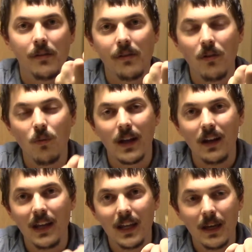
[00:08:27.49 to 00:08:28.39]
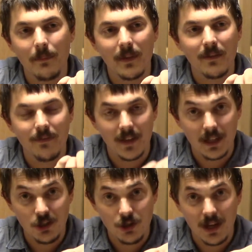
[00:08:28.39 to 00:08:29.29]
So when I am
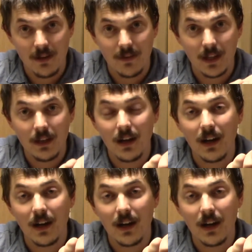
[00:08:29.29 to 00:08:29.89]
finished shaving,